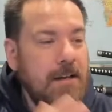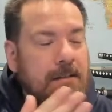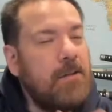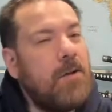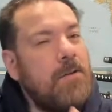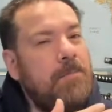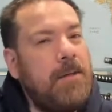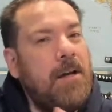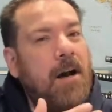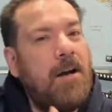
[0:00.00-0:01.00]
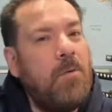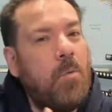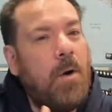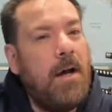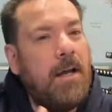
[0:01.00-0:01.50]
So it goes beyond
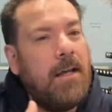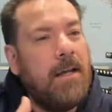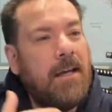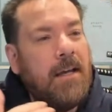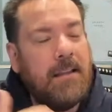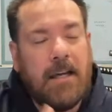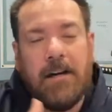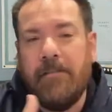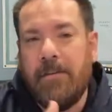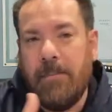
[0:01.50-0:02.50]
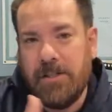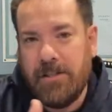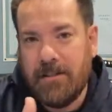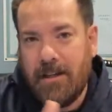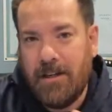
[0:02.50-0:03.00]
what a letter of
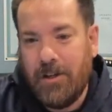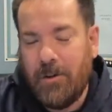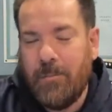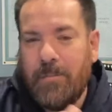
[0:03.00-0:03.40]
admissions could do.